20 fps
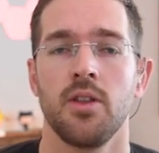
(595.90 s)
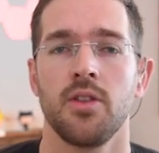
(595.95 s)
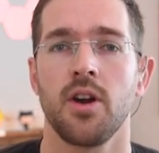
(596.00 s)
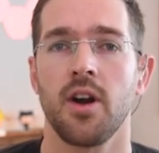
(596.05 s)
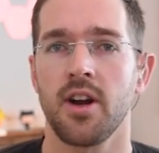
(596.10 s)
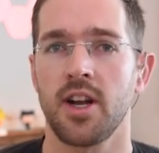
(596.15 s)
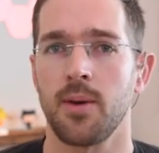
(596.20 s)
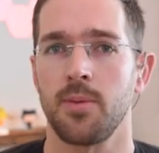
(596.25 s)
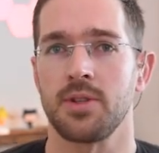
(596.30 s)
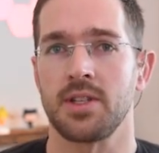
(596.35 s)
There
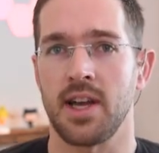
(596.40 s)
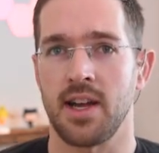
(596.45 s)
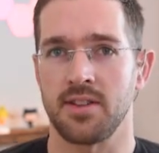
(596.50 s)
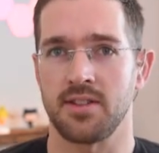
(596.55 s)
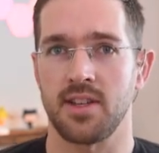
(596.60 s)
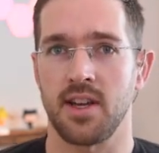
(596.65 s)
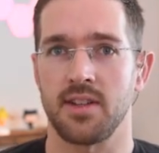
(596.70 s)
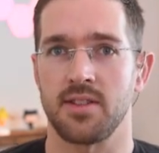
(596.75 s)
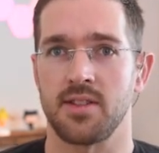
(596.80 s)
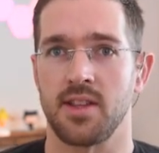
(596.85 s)
are a couple
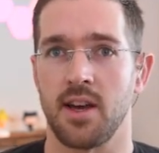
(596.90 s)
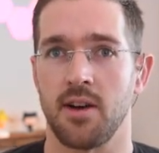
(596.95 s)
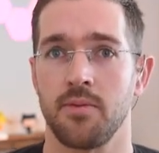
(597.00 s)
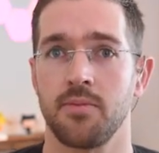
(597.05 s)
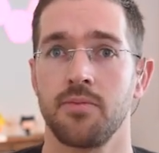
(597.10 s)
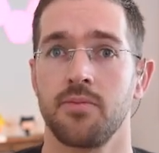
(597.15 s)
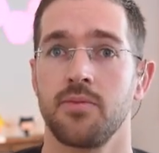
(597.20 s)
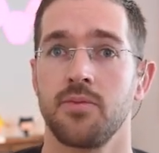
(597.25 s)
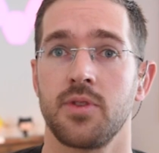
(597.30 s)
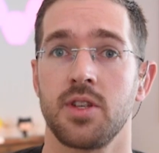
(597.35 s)
downsides though.
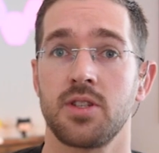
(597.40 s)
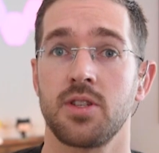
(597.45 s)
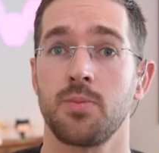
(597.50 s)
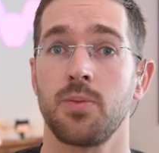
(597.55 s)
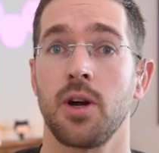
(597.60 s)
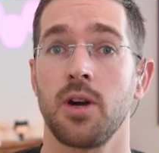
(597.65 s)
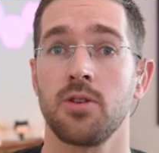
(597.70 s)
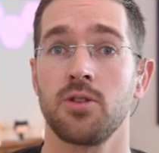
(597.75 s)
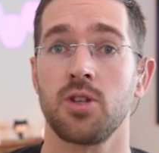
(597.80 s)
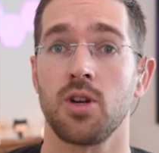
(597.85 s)
This
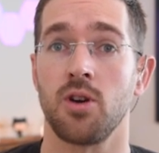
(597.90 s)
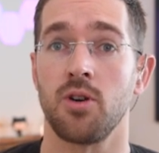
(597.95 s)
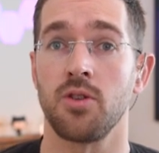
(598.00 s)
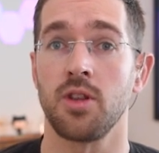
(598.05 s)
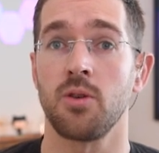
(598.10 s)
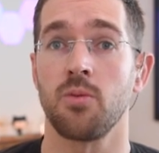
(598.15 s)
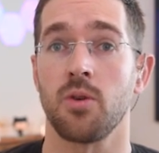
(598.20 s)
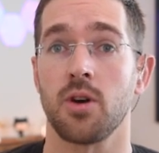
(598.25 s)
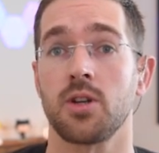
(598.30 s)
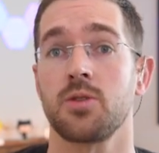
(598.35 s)
approach
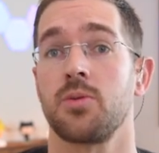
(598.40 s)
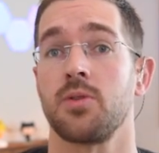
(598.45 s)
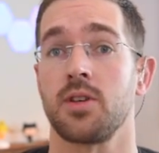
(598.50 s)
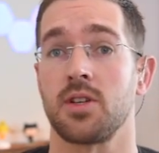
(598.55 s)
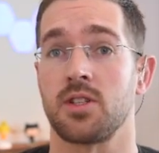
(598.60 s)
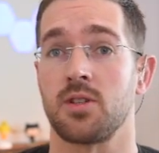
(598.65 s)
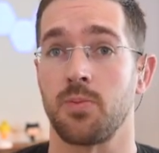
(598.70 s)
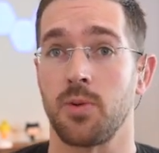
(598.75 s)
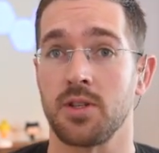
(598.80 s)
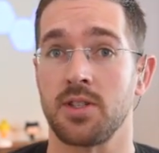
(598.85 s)
only works with
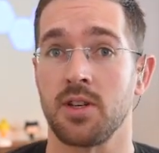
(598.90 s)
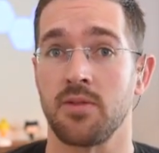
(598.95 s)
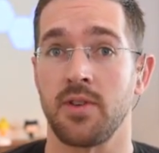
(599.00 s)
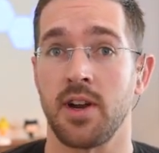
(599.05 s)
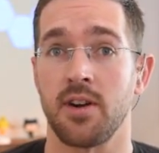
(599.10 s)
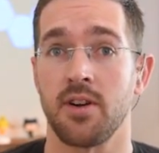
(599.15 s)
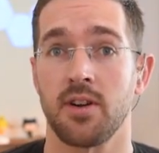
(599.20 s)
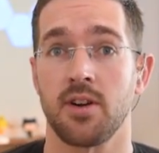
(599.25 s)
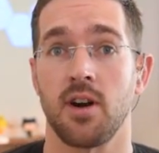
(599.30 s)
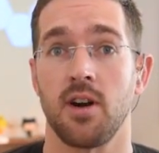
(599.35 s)
explicit
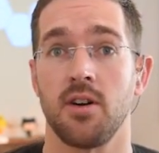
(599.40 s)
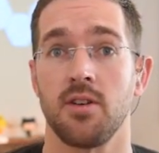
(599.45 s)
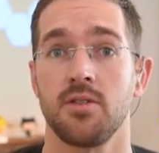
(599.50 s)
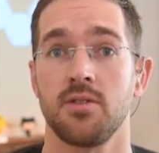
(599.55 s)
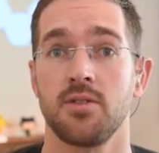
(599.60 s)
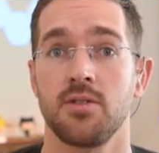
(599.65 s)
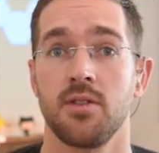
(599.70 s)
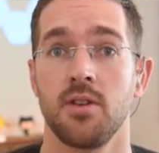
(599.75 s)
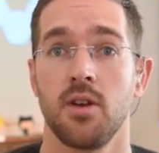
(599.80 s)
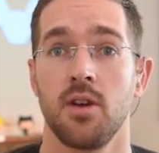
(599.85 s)
render
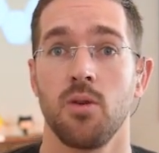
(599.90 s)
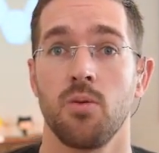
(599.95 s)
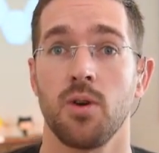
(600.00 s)
calls,